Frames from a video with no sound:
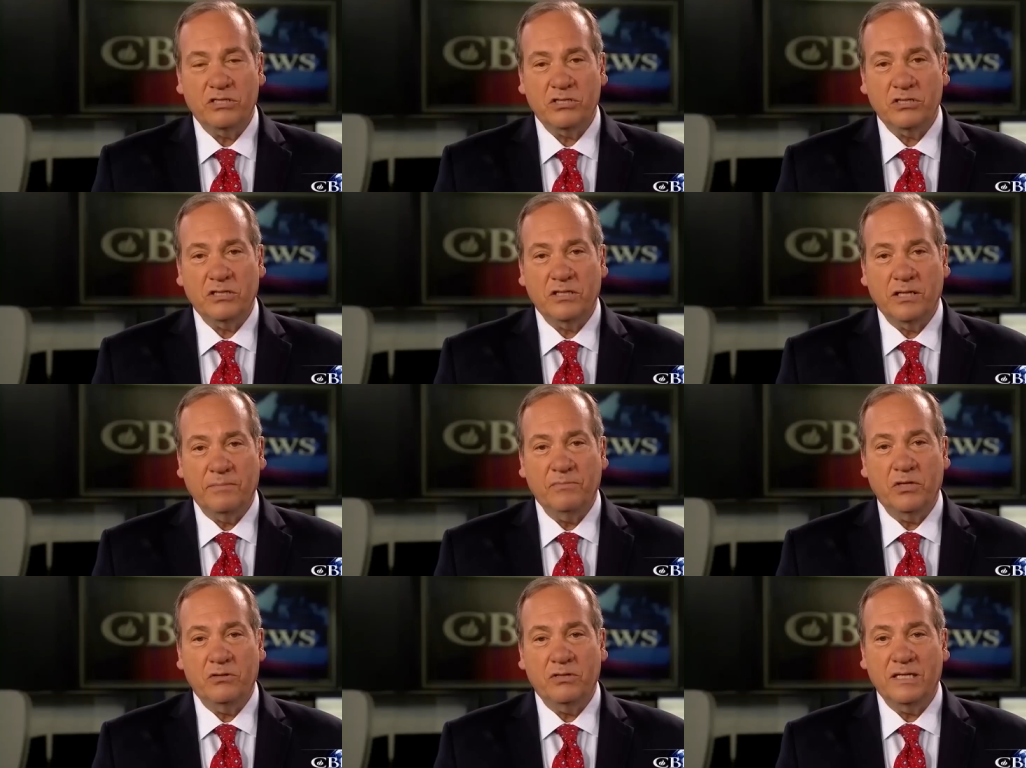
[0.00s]
Christian
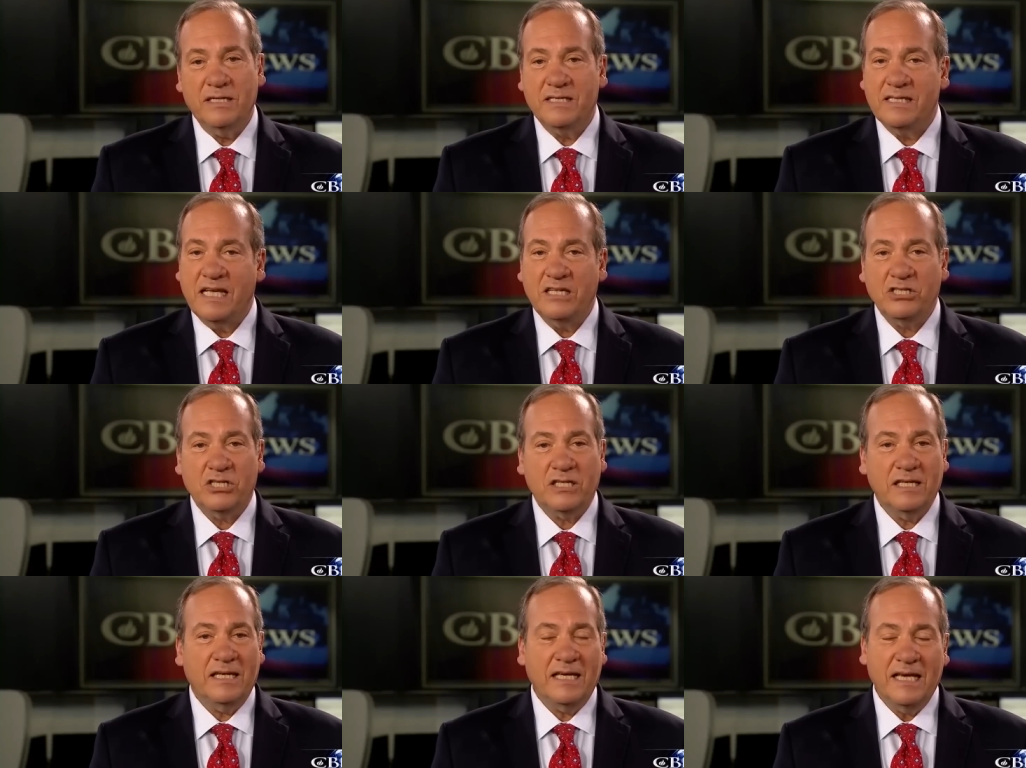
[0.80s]
community,
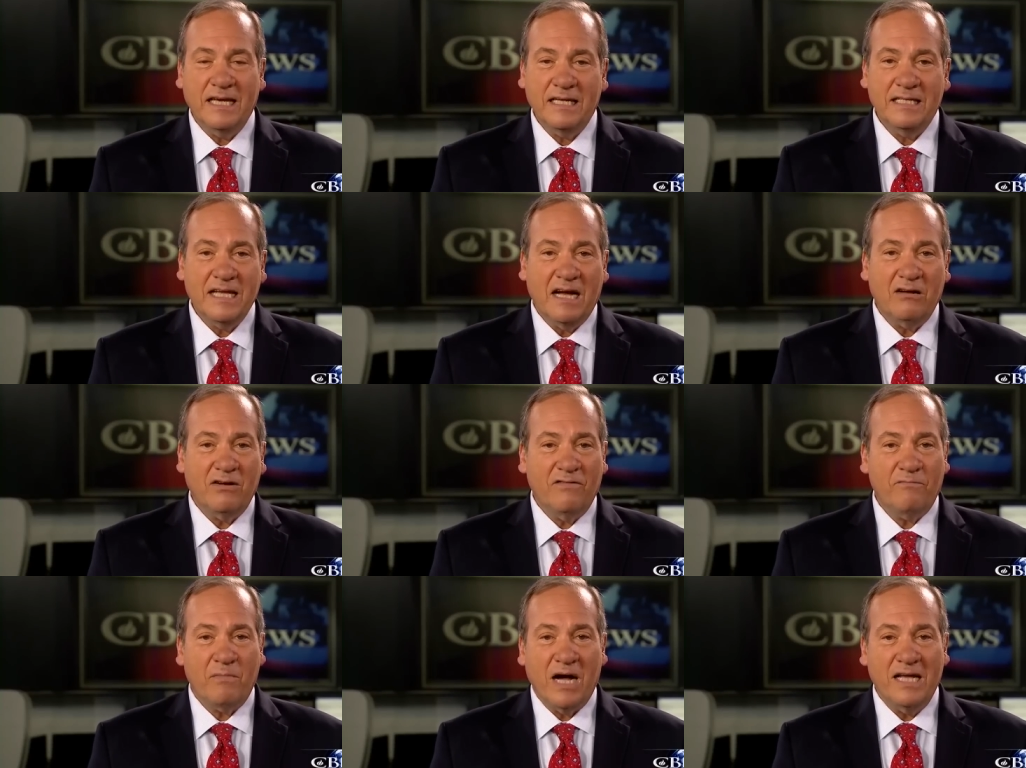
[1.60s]
essentially kicked
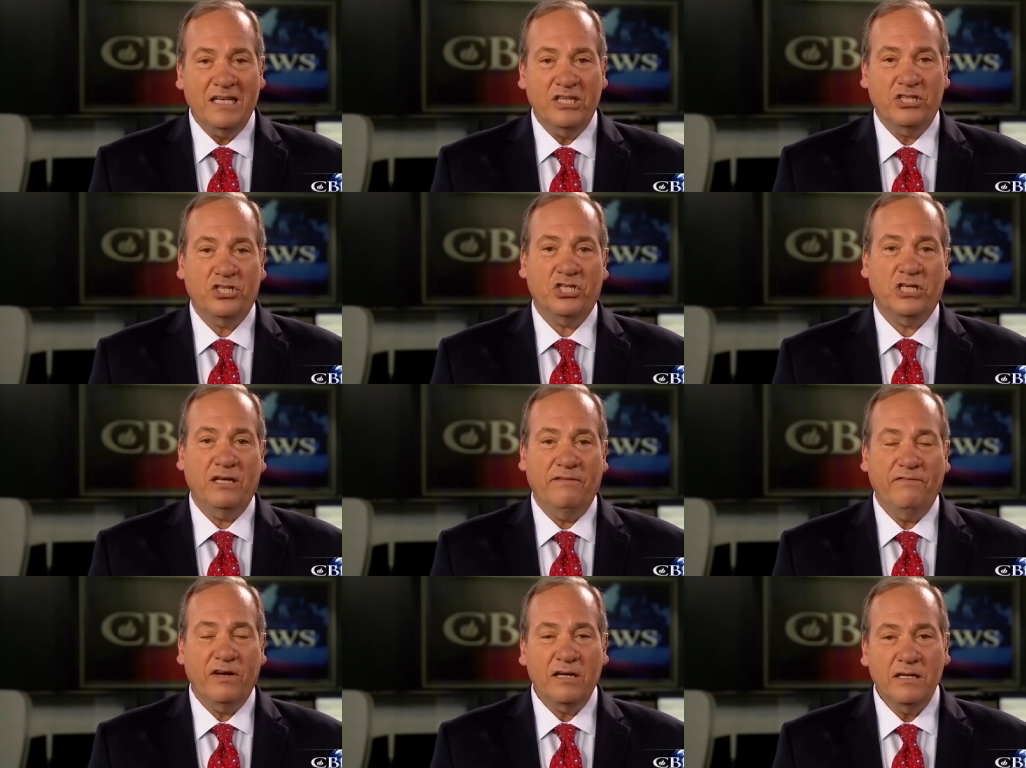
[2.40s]
out of my
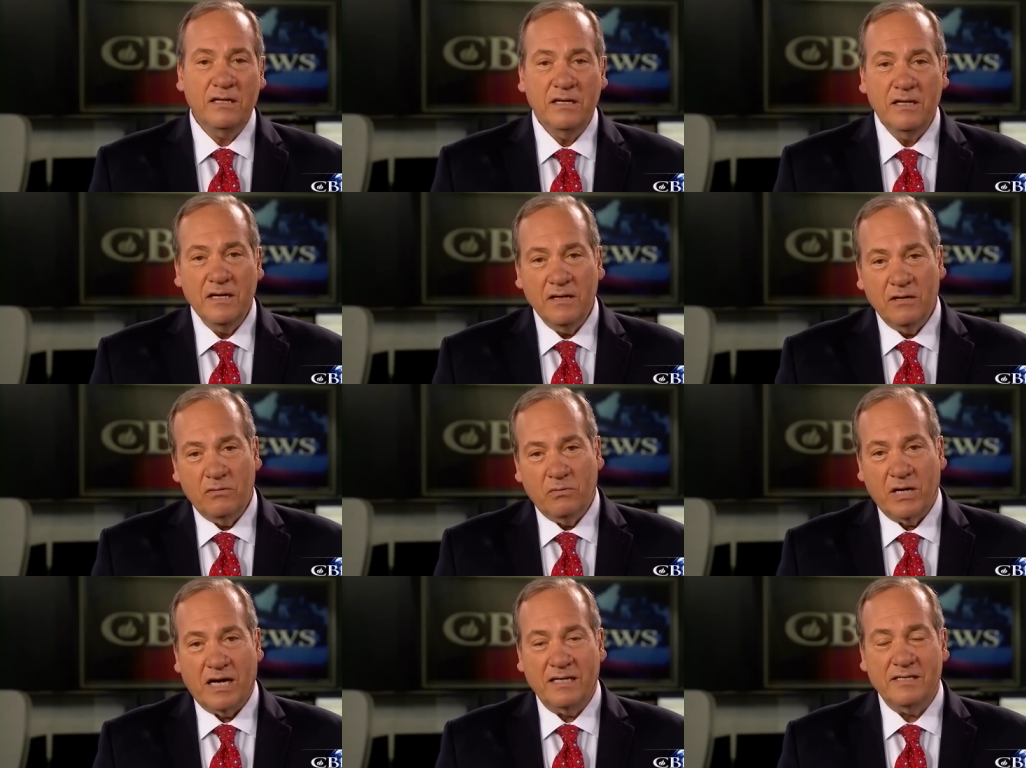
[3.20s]
yeshiva,
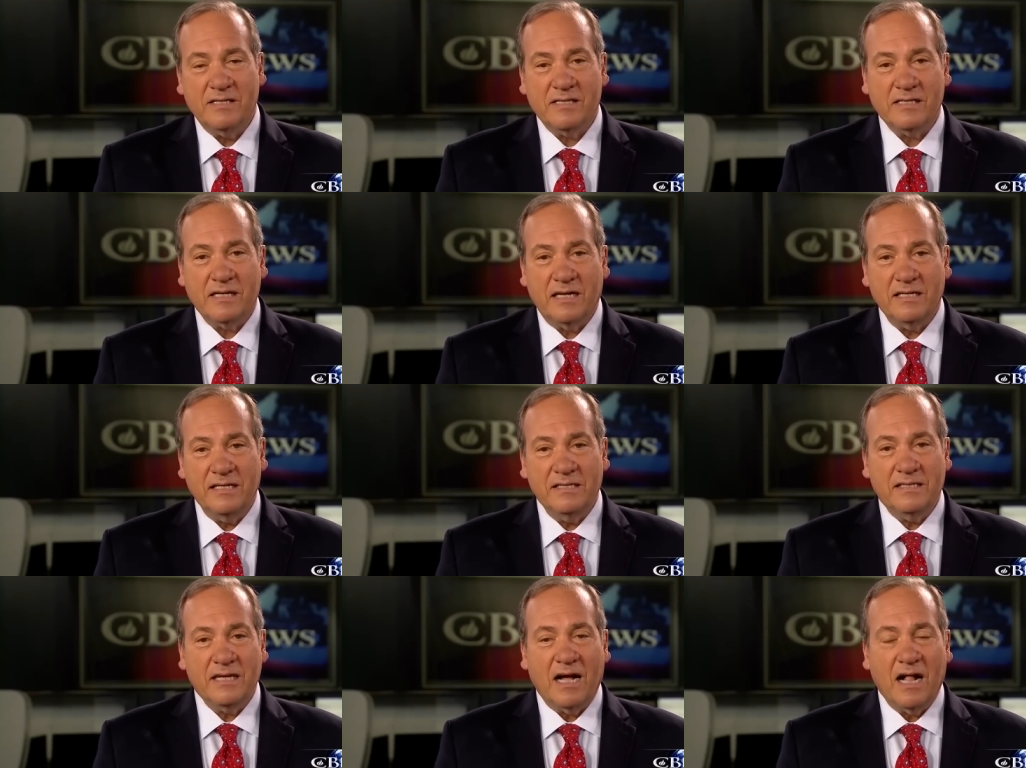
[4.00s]
where I
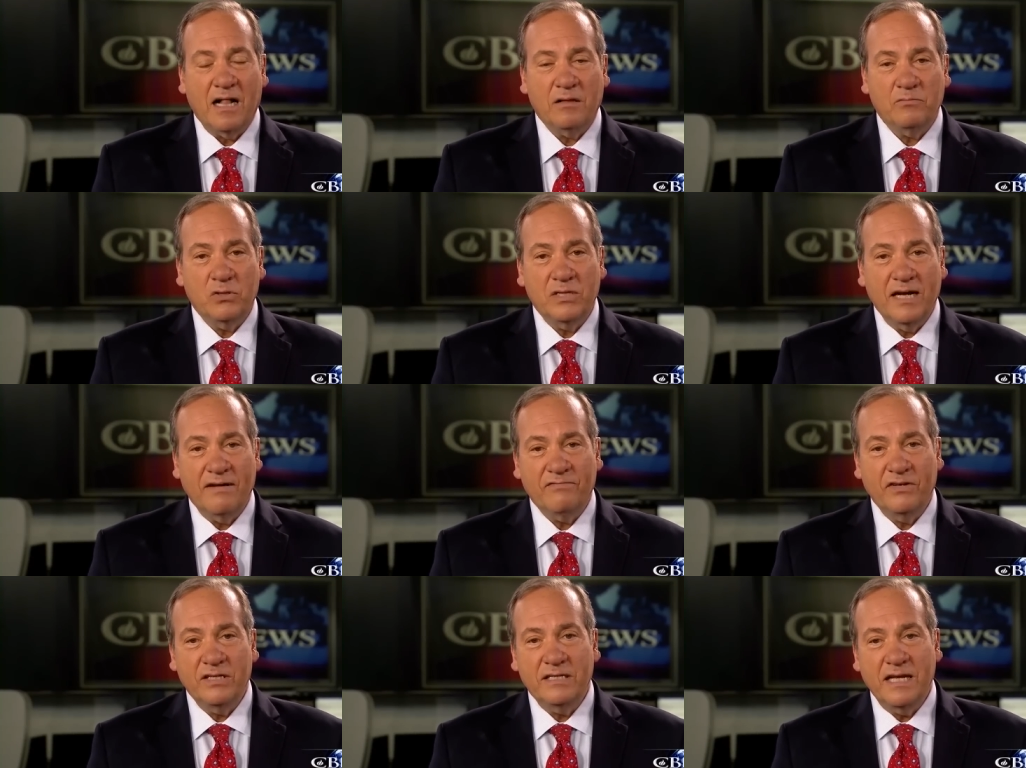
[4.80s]
studied Talmud
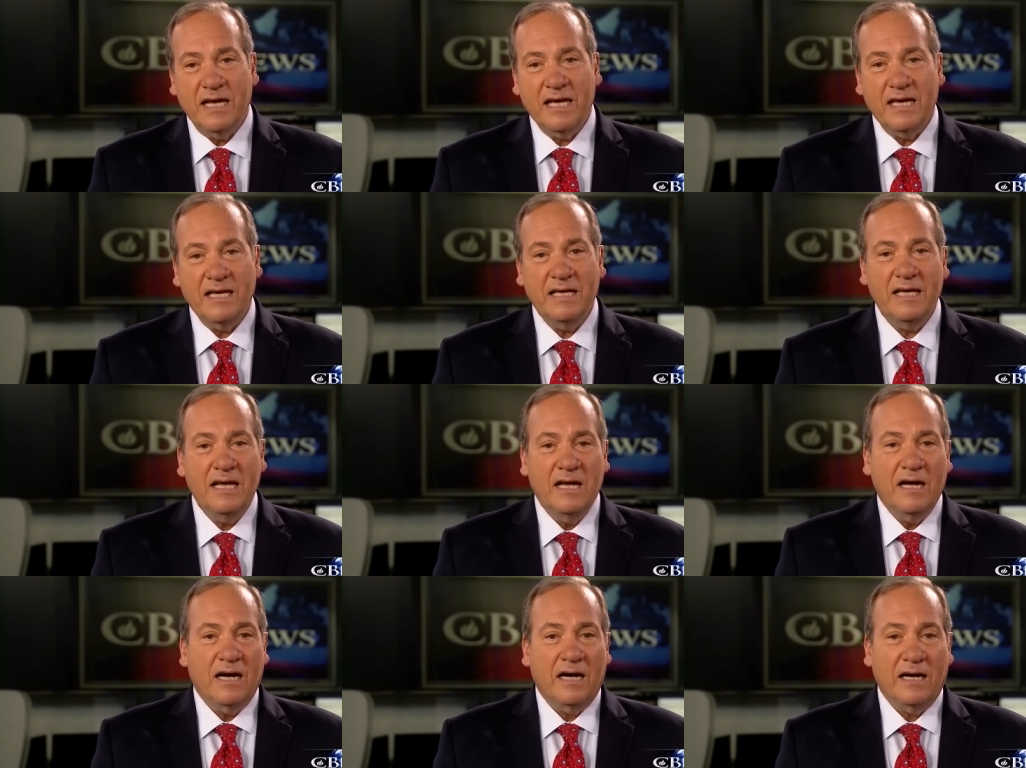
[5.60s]
every day,